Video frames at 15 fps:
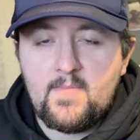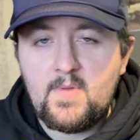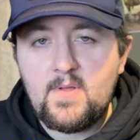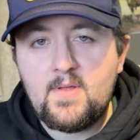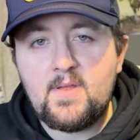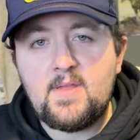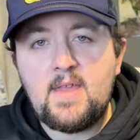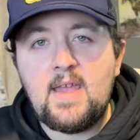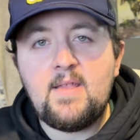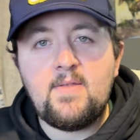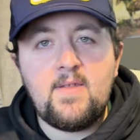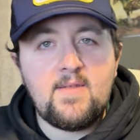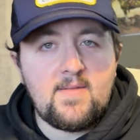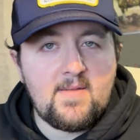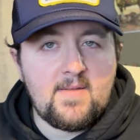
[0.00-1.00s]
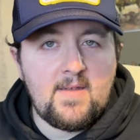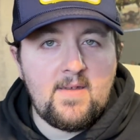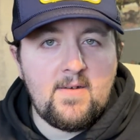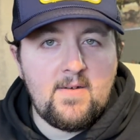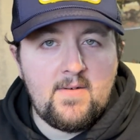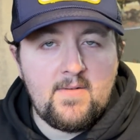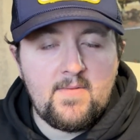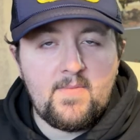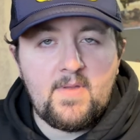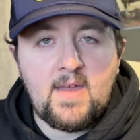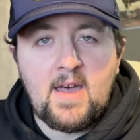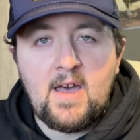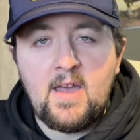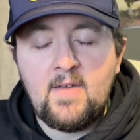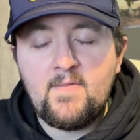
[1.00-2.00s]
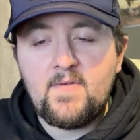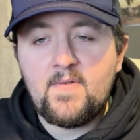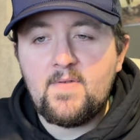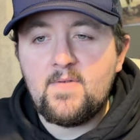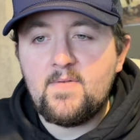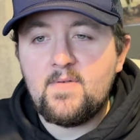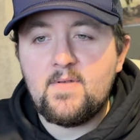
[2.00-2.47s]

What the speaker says: Stainless steel knives,